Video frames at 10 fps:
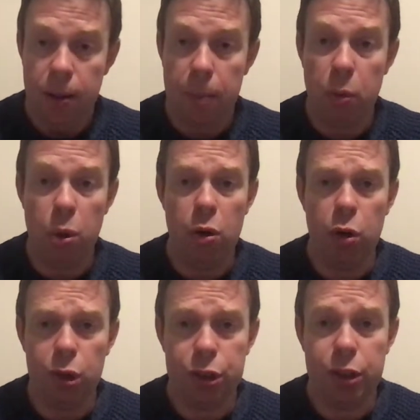but we're
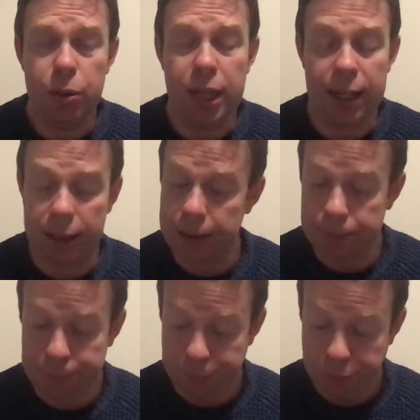also gaining
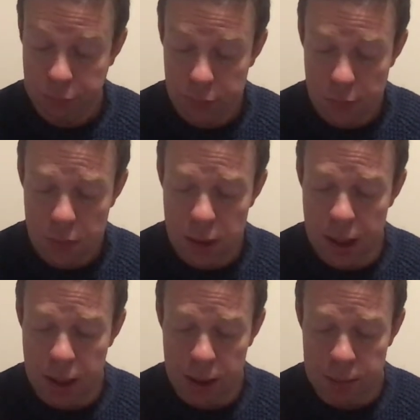
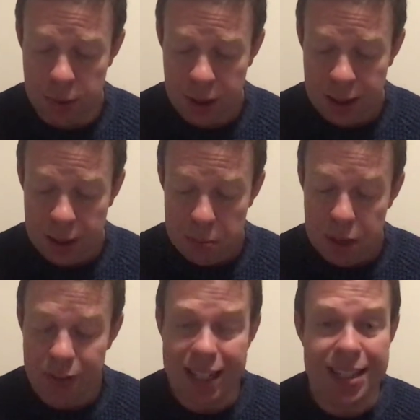um, a bit
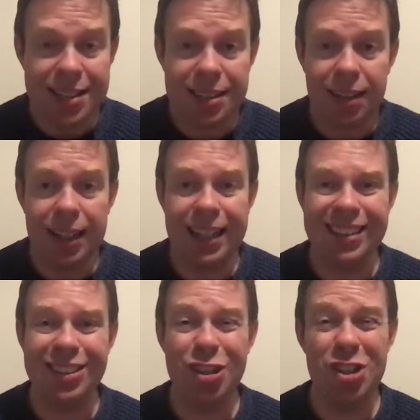of an insight
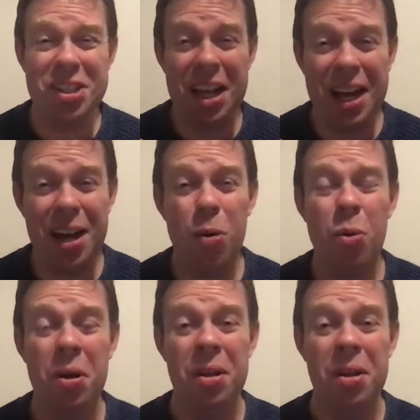into just how